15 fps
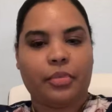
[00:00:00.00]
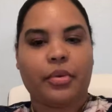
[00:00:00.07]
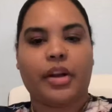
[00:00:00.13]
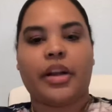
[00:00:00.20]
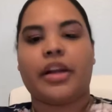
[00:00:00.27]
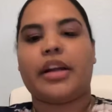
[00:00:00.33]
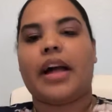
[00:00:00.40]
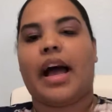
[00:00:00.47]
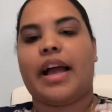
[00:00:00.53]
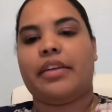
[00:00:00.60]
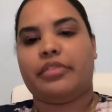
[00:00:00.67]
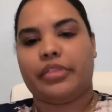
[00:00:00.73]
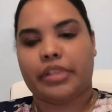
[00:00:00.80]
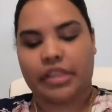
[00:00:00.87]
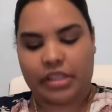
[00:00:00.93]
the work. I
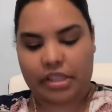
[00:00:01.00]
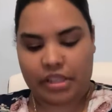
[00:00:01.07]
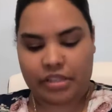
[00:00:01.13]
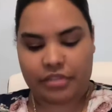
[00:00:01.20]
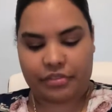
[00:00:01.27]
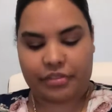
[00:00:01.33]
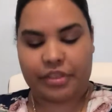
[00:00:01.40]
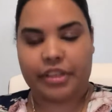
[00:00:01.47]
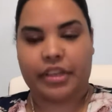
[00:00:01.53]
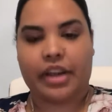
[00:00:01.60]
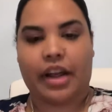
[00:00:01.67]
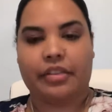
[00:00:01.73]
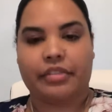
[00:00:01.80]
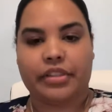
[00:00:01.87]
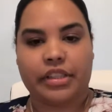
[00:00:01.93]
really need
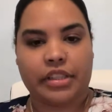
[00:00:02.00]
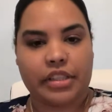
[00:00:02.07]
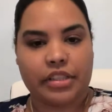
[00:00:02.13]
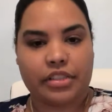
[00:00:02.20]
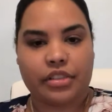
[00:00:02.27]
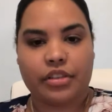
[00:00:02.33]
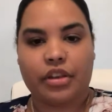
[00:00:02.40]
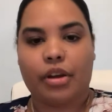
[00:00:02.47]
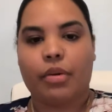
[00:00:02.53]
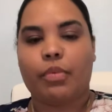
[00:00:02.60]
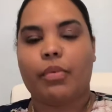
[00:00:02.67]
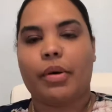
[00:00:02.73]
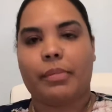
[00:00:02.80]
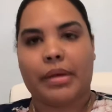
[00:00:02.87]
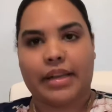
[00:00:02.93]
to know
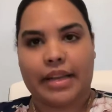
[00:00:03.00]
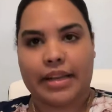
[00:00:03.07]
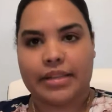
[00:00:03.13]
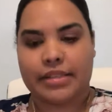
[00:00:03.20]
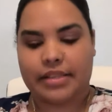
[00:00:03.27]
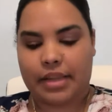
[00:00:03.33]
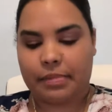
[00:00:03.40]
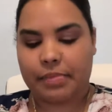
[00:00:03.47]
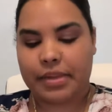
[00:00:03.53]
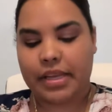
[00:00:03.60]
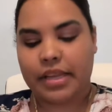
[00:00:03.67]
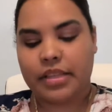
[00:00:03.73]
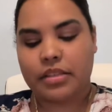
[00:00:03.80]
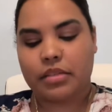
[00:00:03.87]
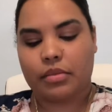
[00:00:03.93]
what my next step
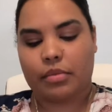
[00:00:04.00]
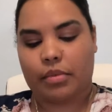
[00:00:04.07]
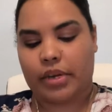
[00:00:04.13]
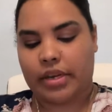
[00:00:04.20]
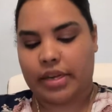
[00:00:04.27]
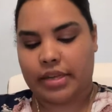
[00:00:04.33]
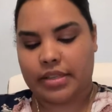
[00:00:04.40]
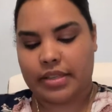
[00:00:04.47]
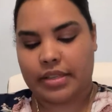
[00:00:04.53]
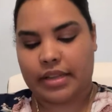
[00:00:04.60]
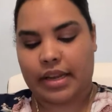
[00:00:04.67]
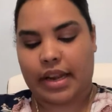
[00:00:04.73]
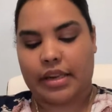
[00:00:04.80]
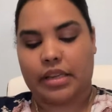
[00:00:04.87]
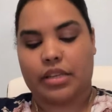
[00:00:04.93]
is. What is it
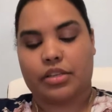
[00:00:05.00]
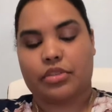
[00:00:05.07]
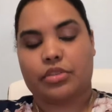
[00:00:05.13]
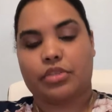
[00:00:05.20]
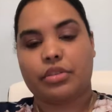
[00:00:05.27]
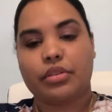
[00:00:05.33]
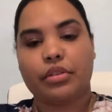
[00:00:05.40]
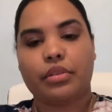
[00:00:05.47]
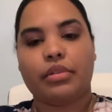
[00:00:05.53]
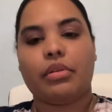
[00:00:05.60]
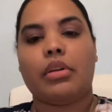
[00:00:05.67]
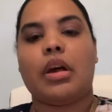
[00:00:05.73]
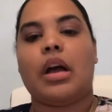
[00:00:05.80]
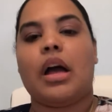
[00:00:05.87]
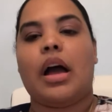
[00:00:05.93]
that I need to
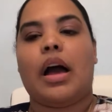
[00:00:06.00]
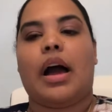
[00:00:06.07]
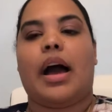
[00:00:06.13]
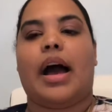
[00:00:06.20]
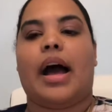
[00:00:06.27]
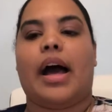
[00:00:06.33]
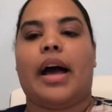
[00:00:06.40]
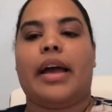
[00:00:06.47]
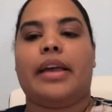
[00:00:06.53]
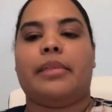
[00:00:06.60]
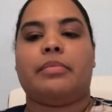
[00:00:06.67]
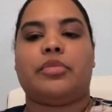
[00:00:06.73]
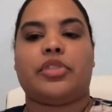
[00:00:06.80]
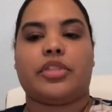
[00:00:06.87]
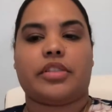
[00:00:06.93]
do?
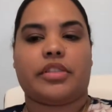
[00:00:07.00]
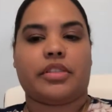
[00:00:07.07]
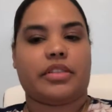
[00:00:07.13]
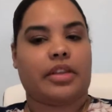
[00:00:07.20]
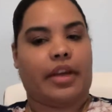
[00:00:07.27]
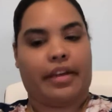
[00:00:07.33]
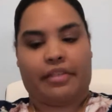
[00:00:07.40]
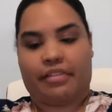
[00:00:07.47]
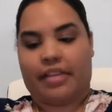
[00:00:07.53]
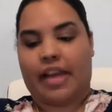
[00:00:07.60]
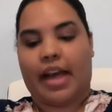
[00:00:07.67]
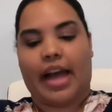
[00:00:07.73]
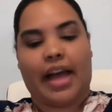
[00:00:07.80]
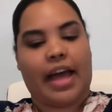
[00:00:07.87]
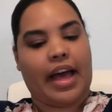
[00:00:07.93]
I've
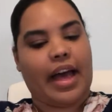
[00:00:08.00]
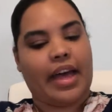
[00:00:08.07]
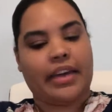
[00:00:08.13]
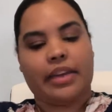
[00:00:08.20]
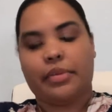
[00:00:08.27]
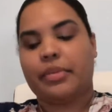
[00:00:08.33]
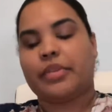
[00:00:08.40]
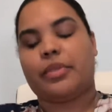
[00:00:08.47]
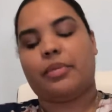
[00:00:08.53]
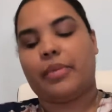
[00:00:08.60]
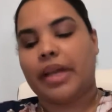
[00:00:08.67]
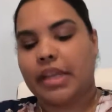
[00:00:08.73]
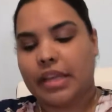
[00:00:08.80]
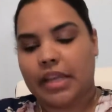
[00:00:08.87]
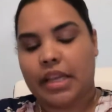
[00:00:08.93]
had it with the
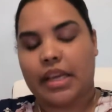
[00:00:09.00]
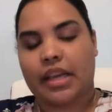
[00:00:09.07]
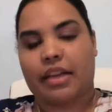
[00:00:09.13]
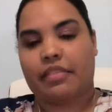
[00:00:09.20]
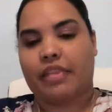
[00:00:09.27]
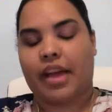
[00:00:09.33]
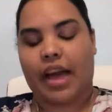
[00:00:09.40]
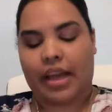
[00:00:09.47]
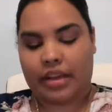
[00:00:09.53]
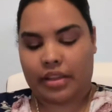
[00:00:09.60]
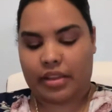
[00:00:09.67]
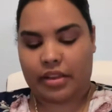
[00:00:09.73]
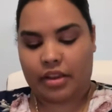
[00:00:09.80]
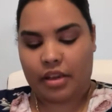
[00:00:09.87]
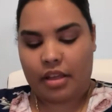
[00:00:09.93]
waiting. I've had
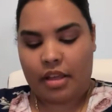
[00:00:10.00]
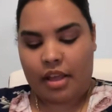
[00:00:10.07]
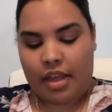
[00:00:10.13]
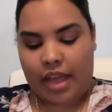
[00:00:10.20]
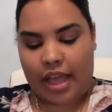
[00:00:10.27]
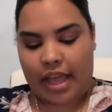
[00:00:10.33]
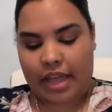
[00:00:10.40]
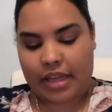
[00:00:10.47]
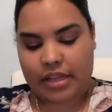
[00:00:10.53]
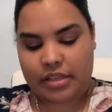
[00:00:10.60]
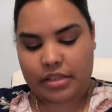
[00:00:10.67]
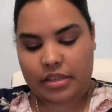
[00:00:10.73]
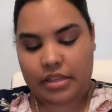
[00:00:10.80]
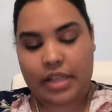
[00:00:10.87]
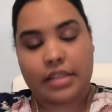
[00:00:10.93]
it.
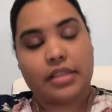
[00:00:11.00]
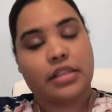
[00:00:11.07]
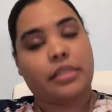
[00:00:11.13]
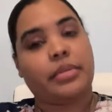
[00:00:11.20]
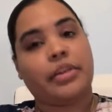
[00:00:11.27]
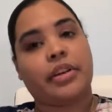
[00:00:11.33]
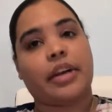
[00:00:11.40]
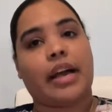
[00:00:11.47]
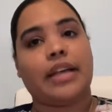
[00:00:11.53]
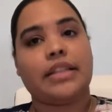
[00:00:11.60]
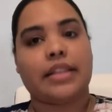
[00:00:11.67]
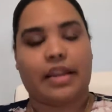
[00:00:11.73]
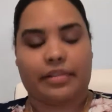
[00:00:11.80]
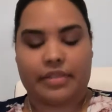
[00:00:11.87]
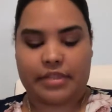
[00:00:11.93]
And let's see what your
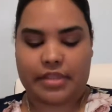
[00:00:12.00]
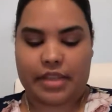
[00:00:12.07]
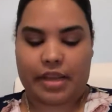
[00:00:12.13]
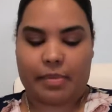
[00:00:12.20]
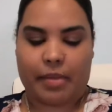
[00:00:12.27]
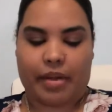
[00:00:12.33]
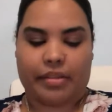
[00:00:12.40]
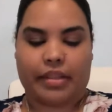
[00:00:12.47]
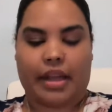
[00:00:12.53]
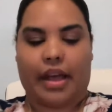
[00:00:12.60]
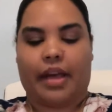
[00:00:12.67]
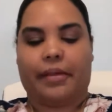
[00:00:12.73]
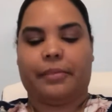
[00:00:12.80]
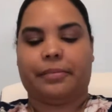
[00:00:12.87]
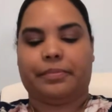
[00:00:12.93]
guides have to say about
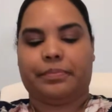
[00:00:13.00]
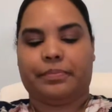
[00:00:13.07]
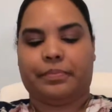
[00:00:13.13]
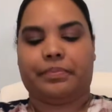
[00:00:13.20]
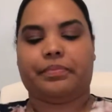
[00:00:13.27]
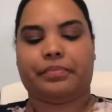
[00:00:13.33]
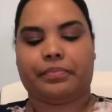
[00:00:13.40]
that.